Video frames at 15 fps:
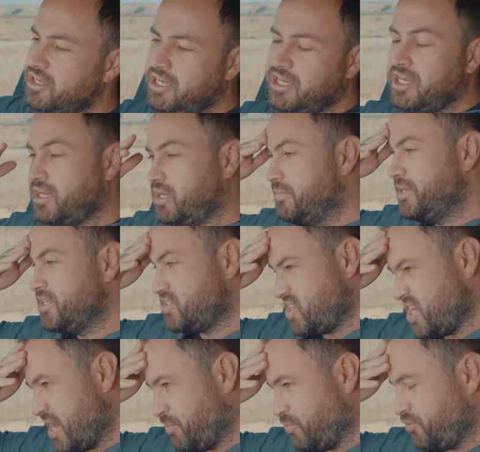let me
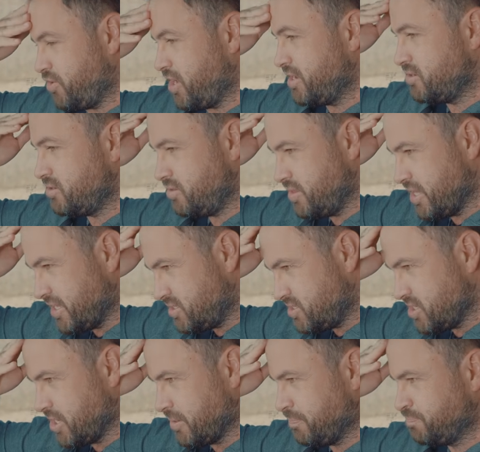say up front
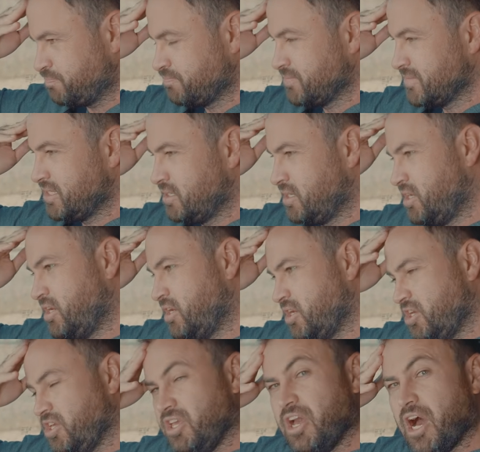that
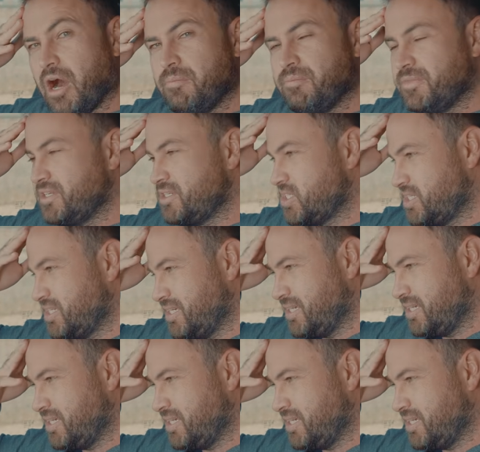yeah, this